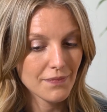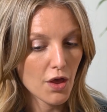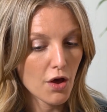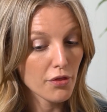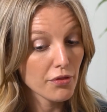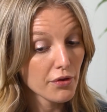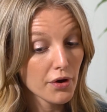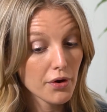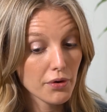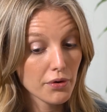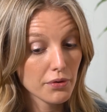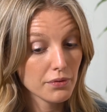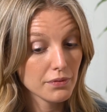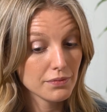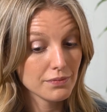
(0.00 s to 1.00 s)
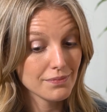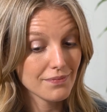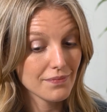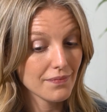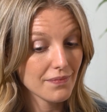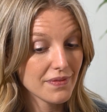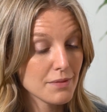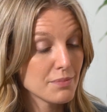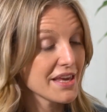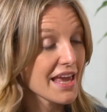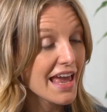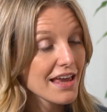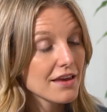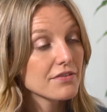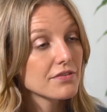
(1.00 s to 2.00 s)
although the
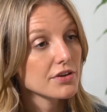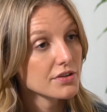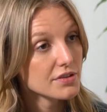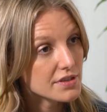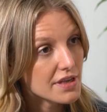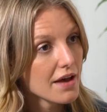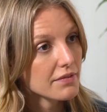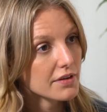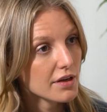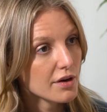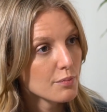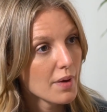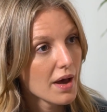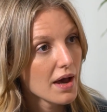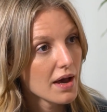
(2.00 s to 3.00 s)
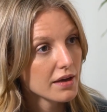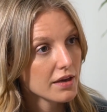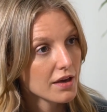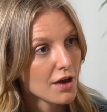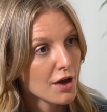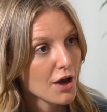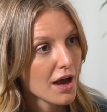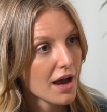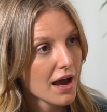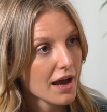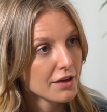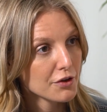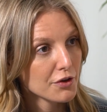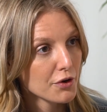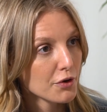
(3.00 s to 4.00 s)
behaviors haven't come back,
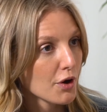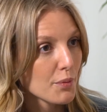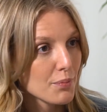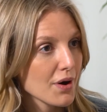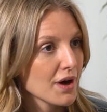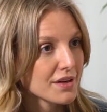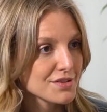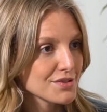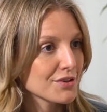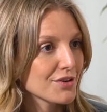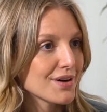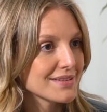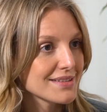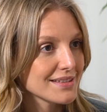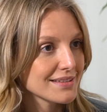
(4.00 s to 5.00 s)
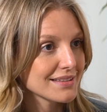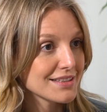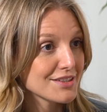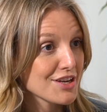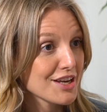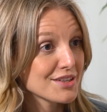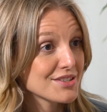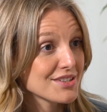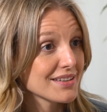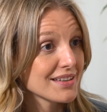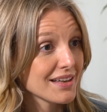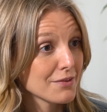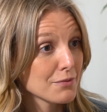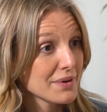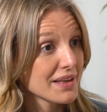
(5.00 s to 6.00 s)
our bodies are constantly
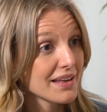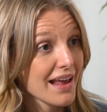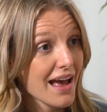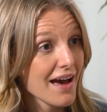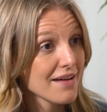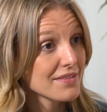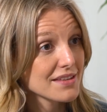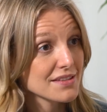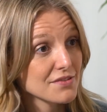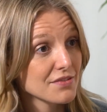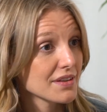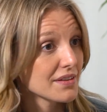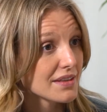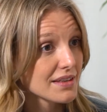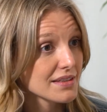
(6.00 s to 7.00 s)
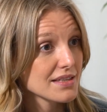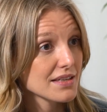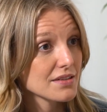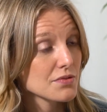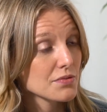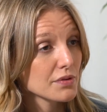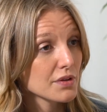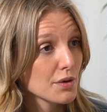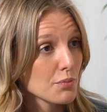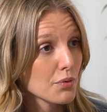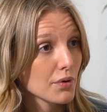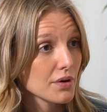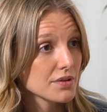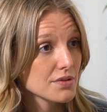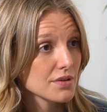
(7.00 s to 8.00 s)
changing and we can have these feelings, and it's really
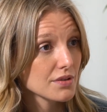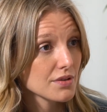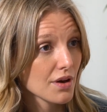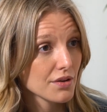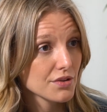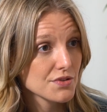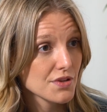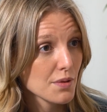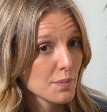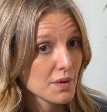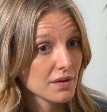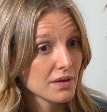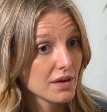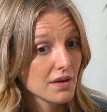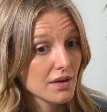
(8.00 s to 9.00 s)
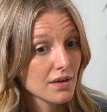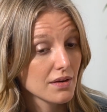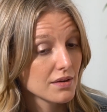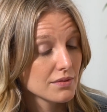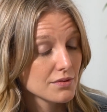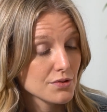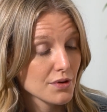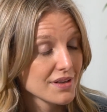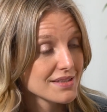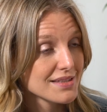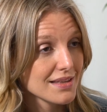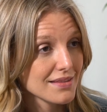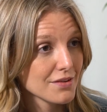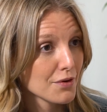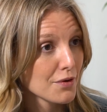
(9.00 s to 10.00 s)
important to acknowledge them and trust
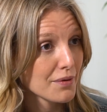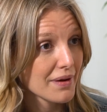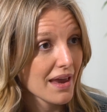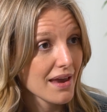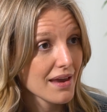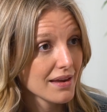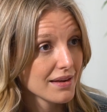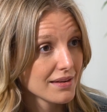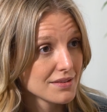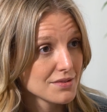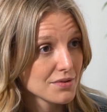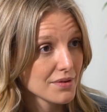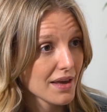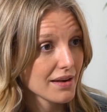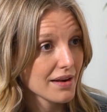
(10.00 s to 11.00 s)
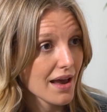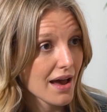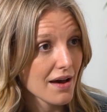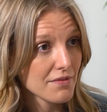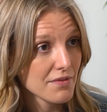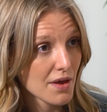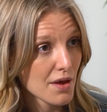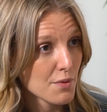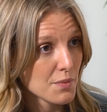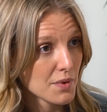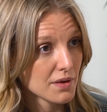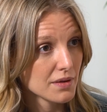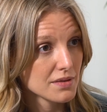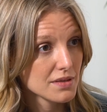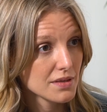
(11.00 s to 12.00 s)
that they're okay and it's okay to have them.
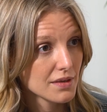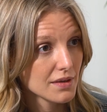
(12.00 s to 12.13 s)
And